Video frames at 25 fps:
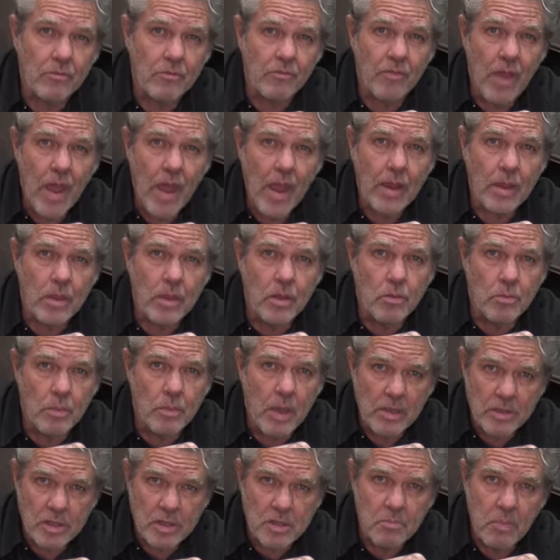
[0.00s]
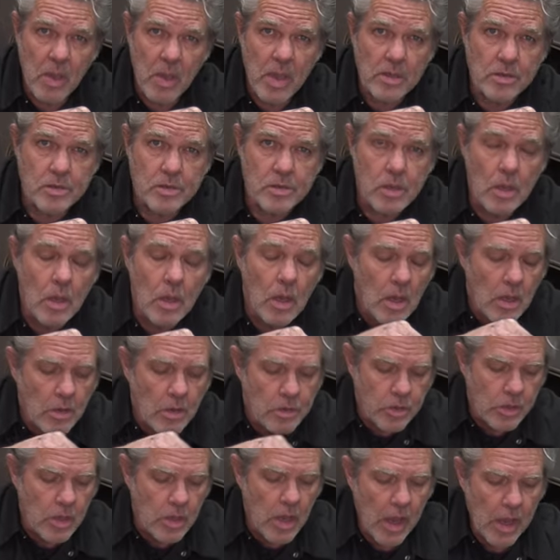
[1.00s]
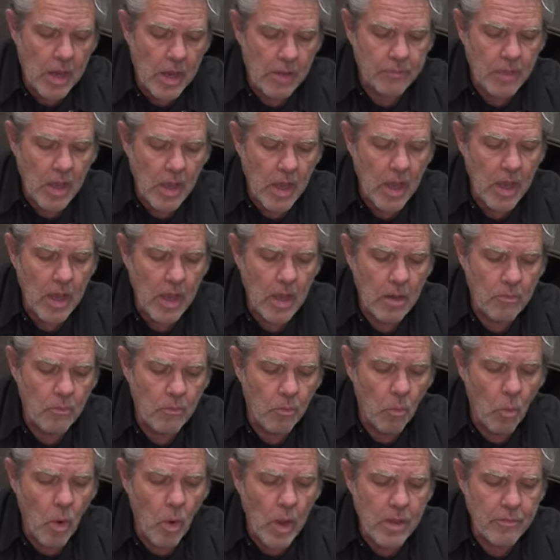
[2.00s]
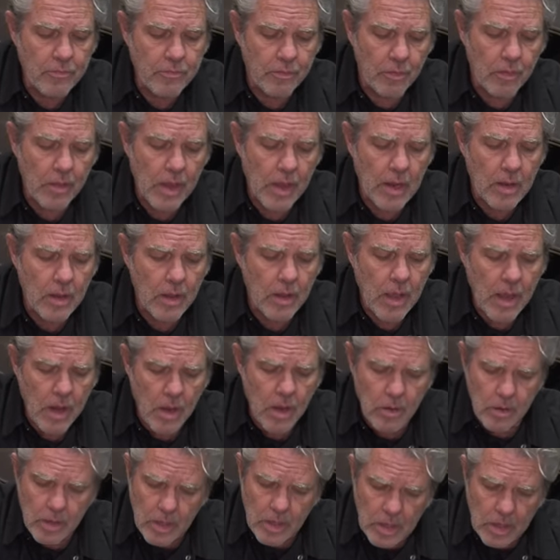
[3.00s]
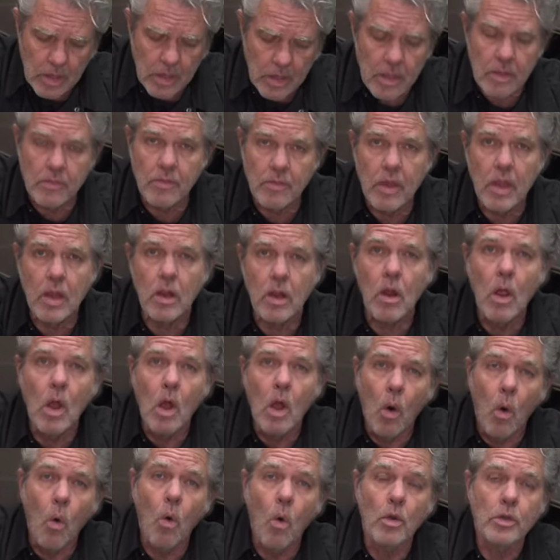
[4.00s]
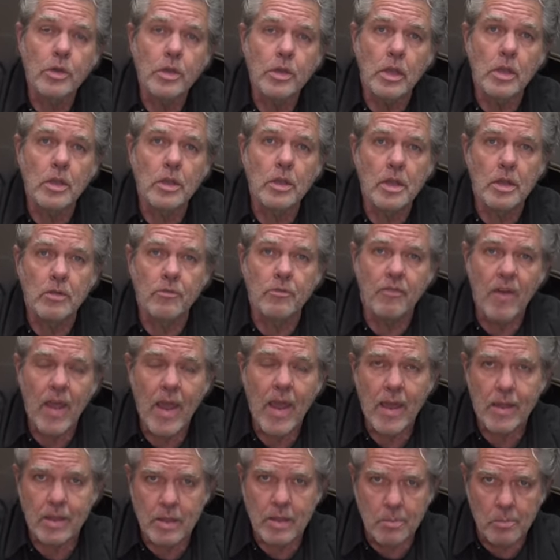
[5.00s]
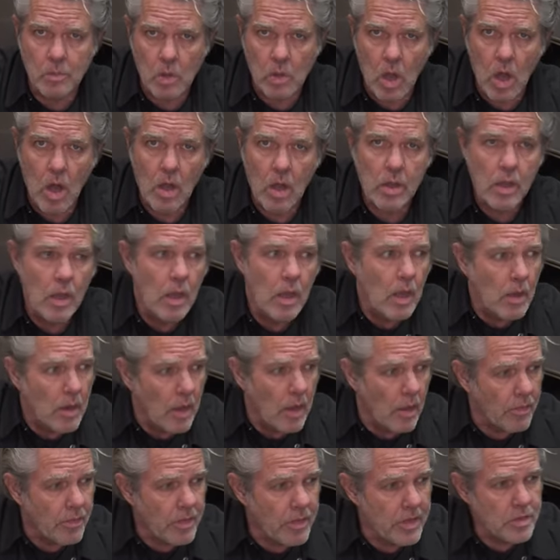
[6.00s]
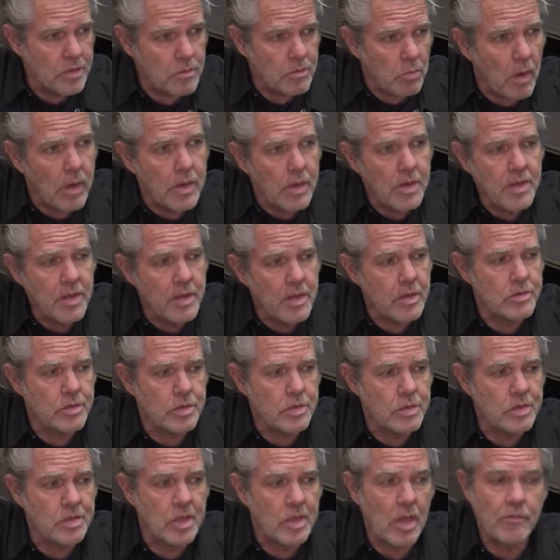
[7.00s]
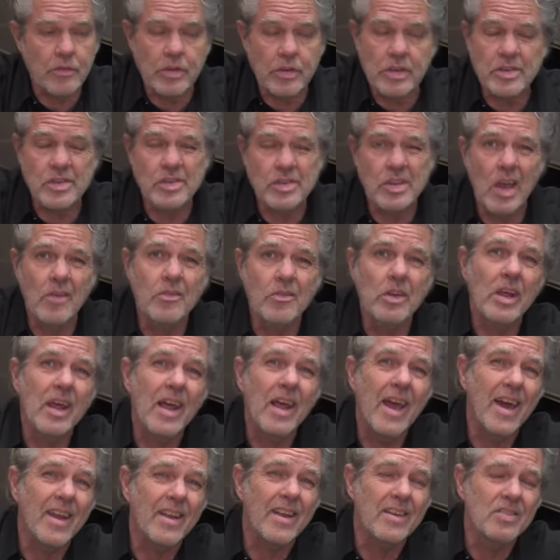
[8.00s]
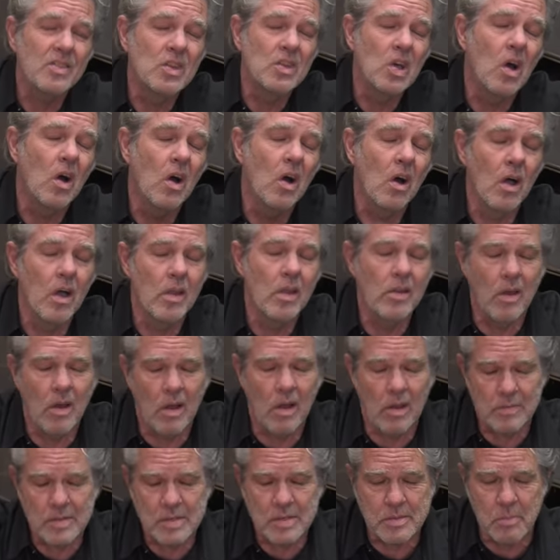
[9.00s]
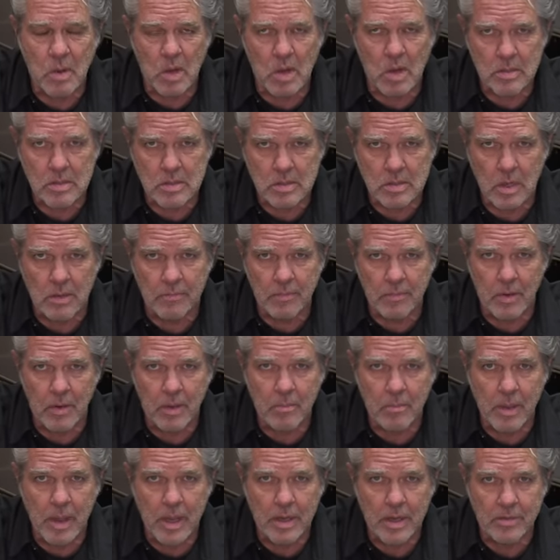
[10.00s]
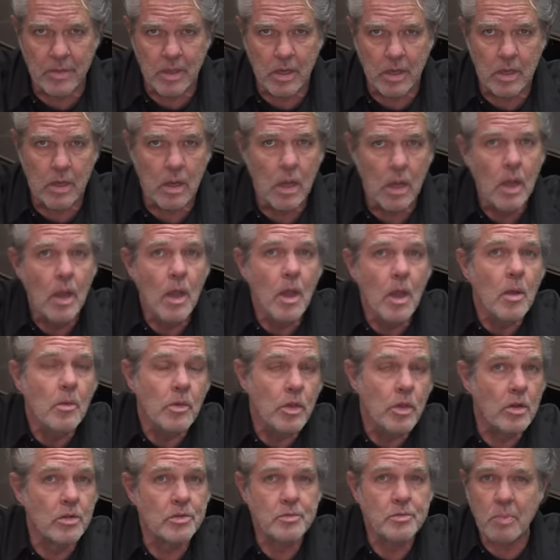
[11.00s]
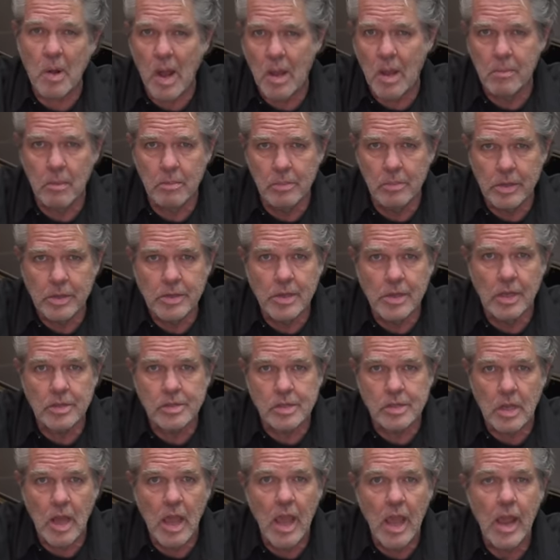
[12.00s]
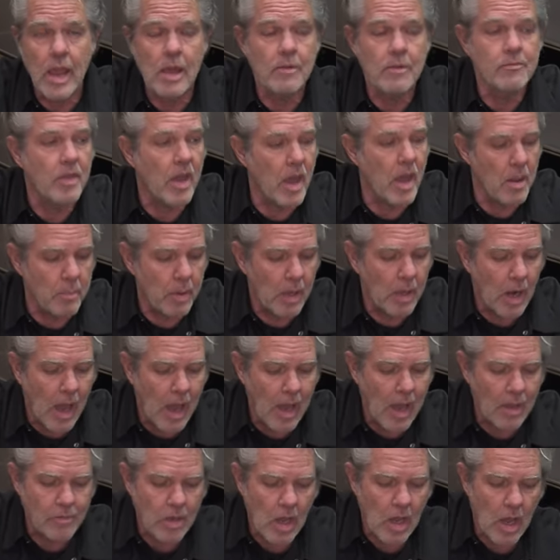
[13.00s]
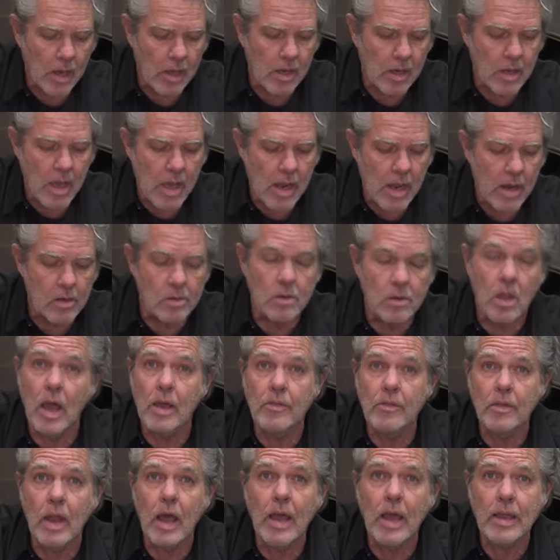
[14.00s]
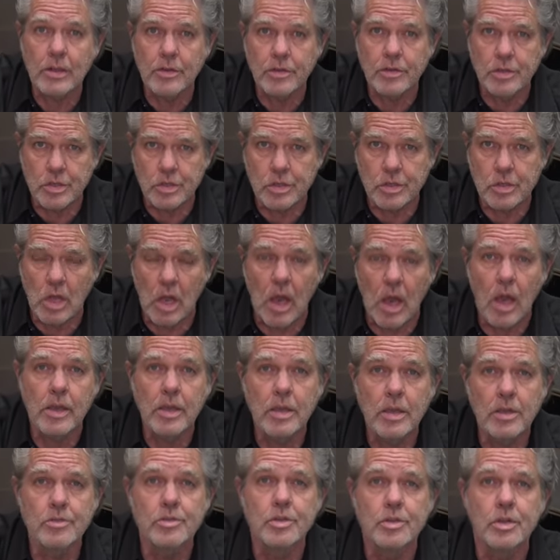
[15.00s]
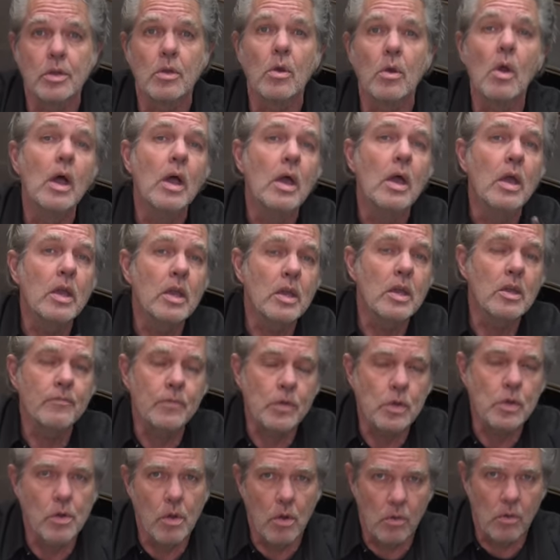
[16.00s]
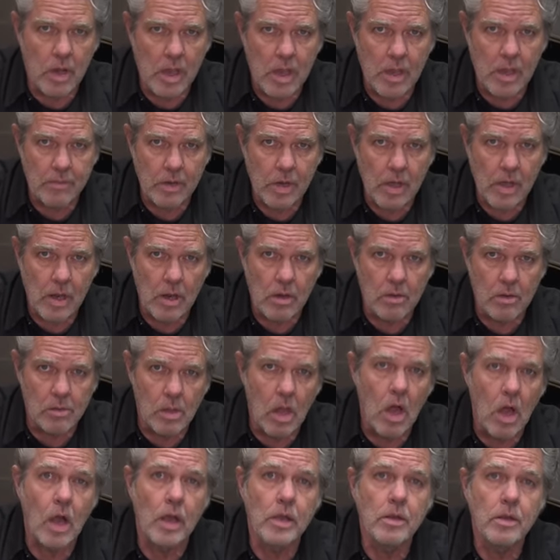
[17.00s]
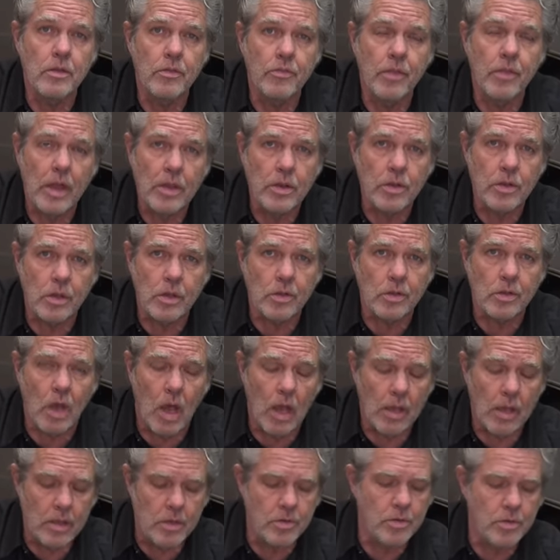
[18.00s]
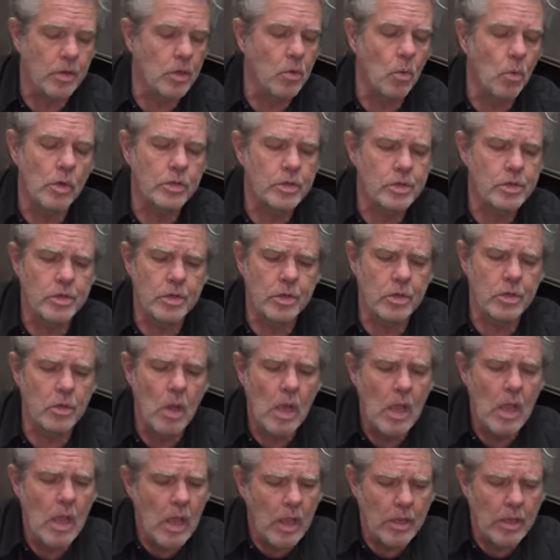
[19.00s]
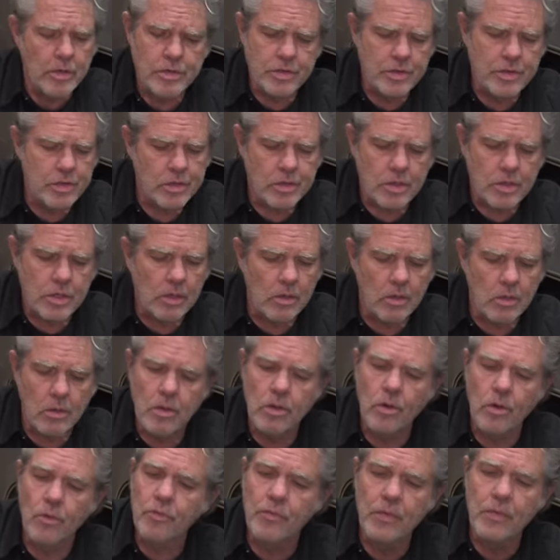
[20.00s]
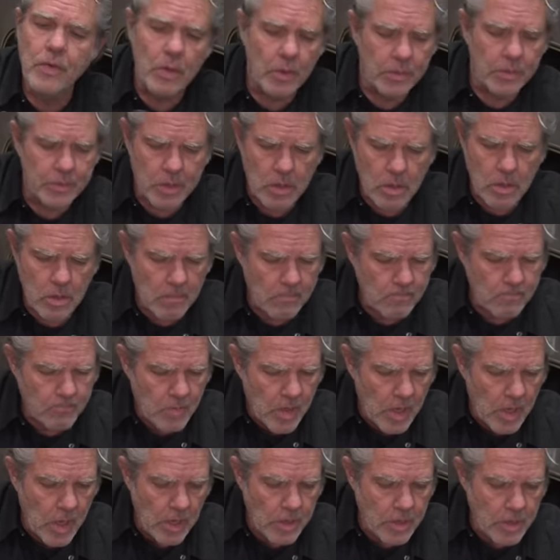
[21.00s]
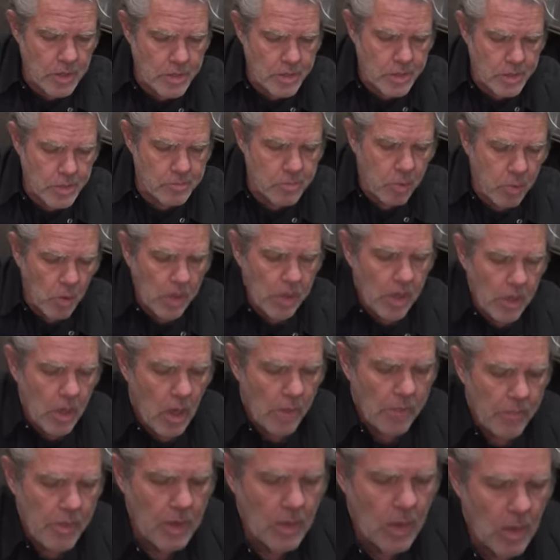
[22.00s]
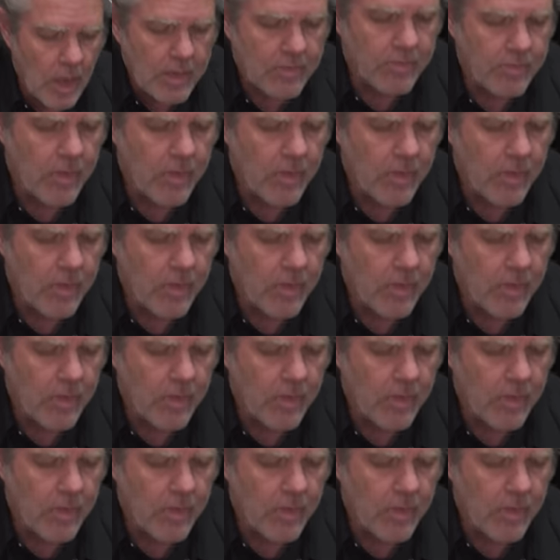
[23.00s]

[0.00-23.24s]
vacuum, that space. So you have to have way for that air to get in there or you can get vacuum lock. Now this right here is a 77. It had a ton of smog stuff on it back then. Yours probably doesn't have that, but I've got an airline that I can just tie into. If you don't have an airline that you can tie into, what you do is you just get a little filter, and you just put it on there like